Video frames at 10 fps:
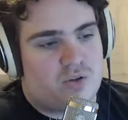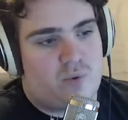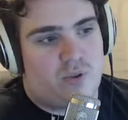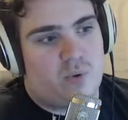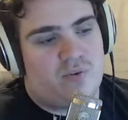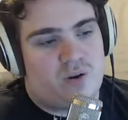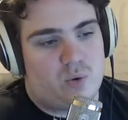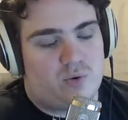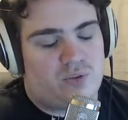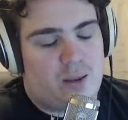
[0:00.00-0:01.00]
So they really would have had to
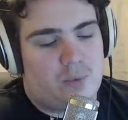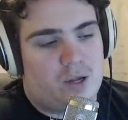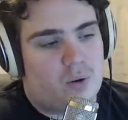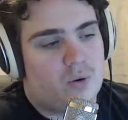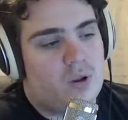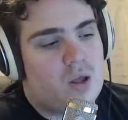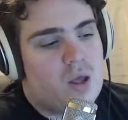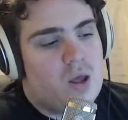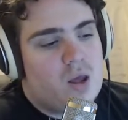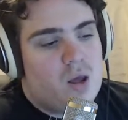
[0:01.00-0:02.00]
have flamed out
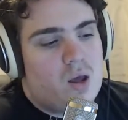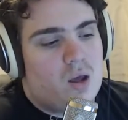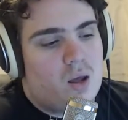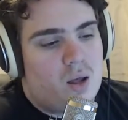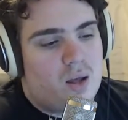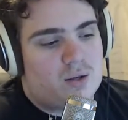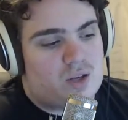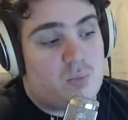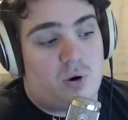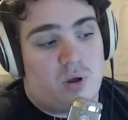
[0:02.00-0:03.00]

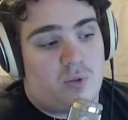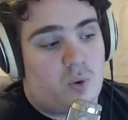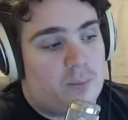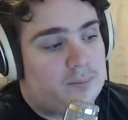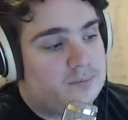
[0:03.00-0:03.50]
somewhere along the way.